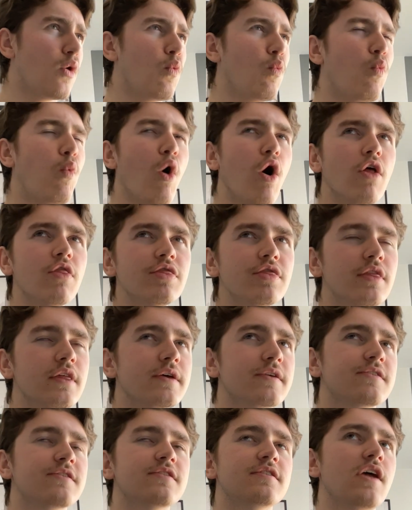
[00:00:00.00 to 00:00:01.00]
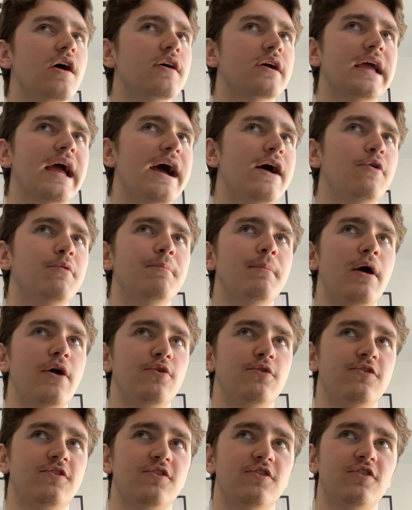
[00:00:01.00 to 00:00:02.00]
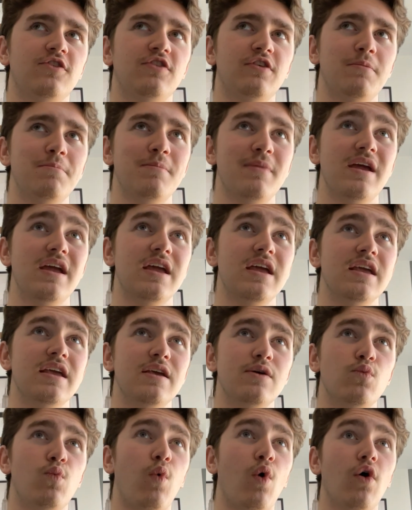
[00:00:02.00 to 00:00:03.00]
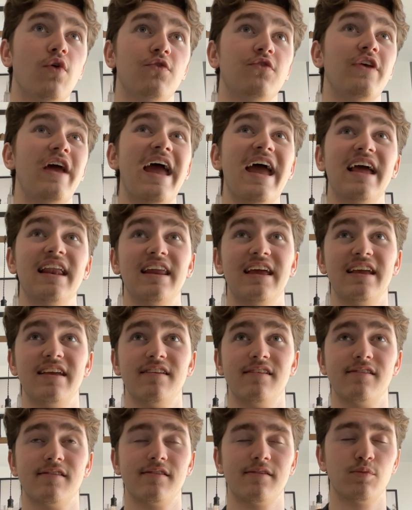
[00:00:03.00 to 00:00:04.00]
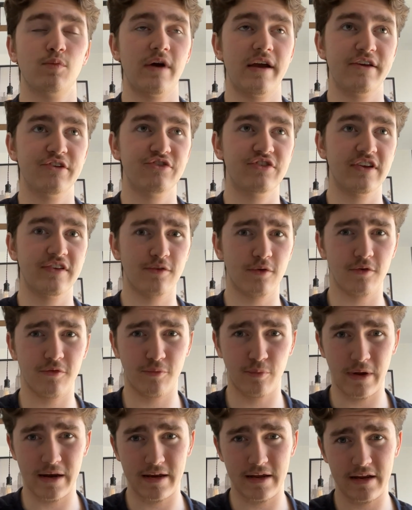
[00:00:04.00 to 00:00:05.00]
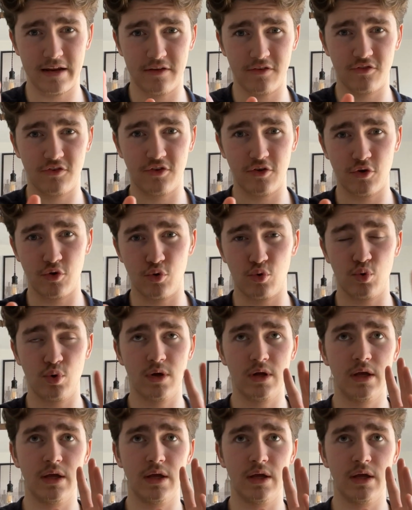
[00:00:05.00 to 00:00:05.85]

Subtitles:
One that stuck out most to me was Ellie's, where she sort of went into